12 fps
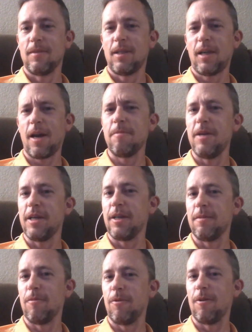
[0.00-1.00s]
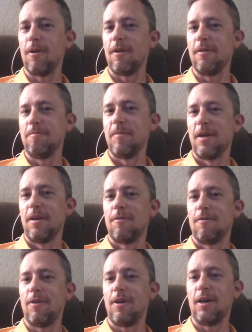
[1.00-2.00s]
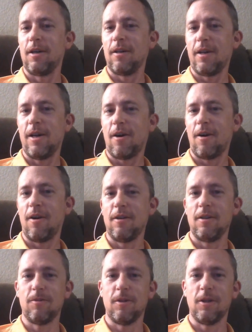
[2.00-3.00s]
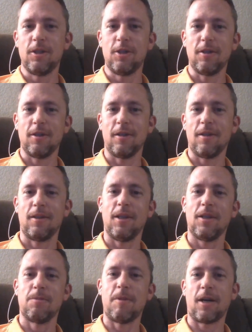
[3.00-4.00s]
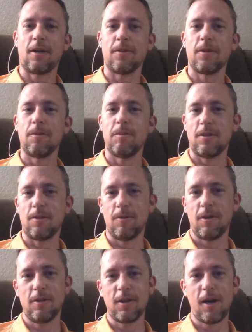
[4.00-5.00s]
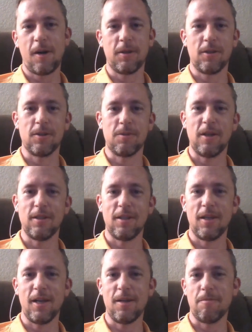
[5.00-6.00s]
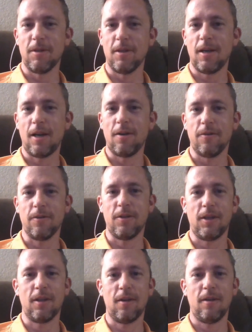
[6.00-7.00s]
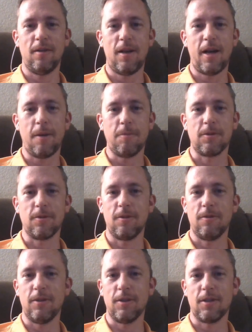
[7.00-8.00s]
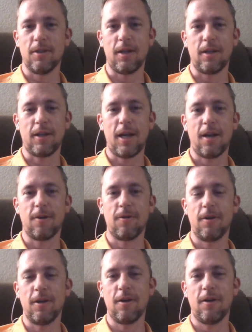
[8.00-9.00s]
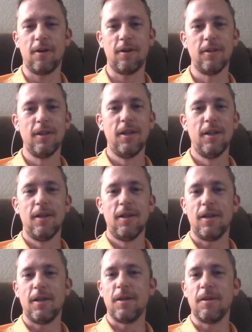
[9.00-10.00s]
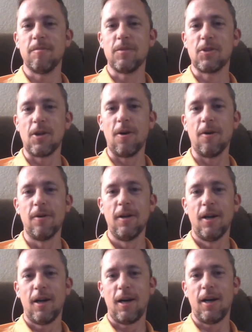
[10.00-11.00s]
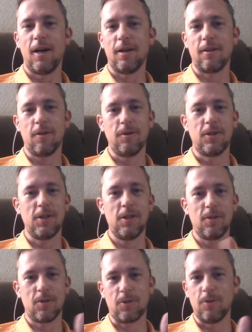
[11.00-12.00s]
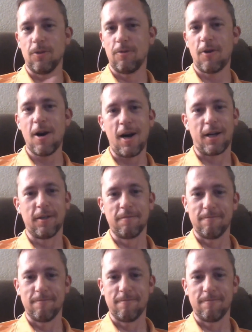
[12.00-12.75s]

of make it more fun, lighthearted, which gets back a little bit to what our topic has been tonight, but I don't think it absolutely fits in that category at all. So go see The School of Rock.